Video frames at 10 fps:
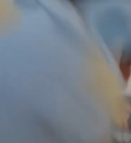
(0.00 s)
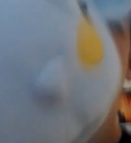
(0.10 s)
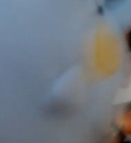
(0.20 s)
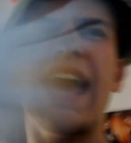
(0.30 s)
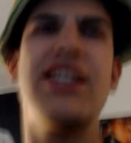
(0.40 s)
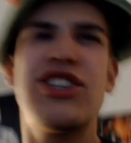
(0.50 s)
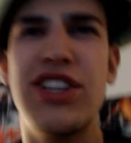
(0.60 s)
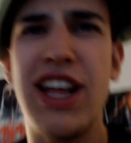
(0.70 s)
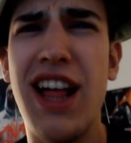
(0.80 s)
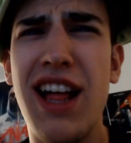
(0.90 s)
Catch
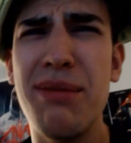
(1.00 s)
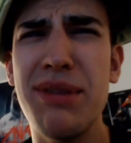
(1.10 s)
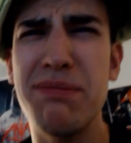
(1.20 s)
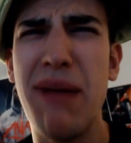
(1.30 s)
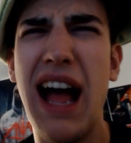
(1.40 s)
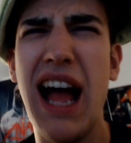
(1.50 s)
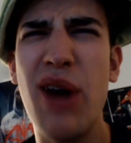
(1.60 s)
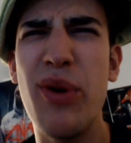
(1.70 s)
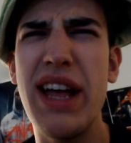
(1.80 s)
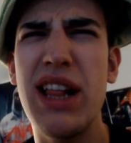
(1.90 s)
them is my
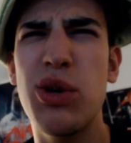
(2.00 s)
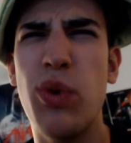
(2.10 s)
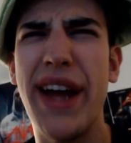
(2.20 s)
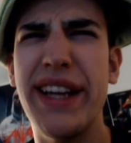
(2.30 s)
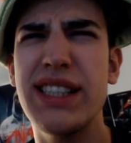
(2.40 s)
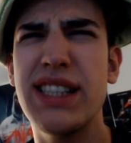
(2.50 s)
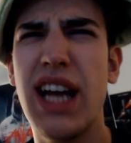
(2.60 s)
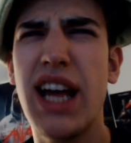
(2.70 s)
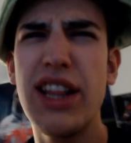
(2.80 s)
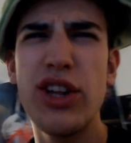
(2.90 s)
real quest,
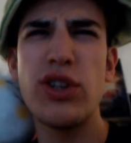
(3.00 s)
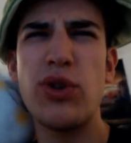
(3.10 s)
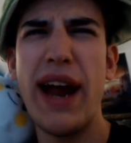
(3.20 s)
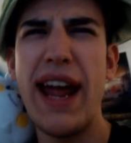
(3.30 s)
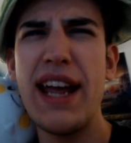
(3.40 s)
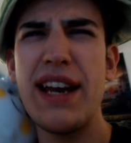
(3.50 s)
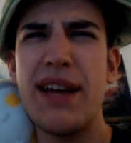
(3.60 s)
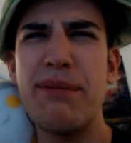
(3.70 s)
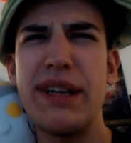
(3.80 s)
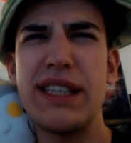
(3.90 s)
to train
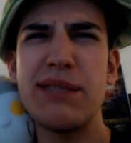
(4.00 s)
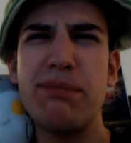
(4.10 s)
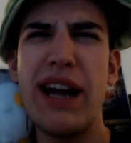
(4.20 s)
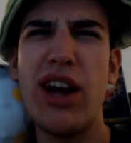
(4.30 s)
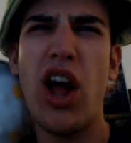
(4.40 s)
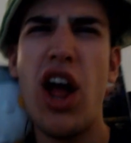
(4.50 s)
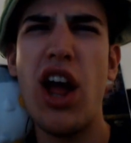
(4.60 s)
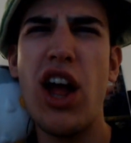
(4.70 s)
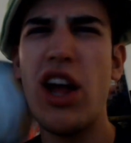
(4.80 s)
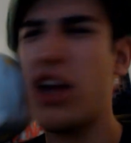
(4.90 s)
them is my
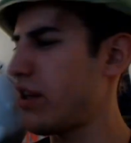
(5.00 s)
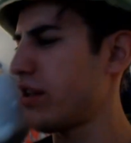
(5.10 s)
goal.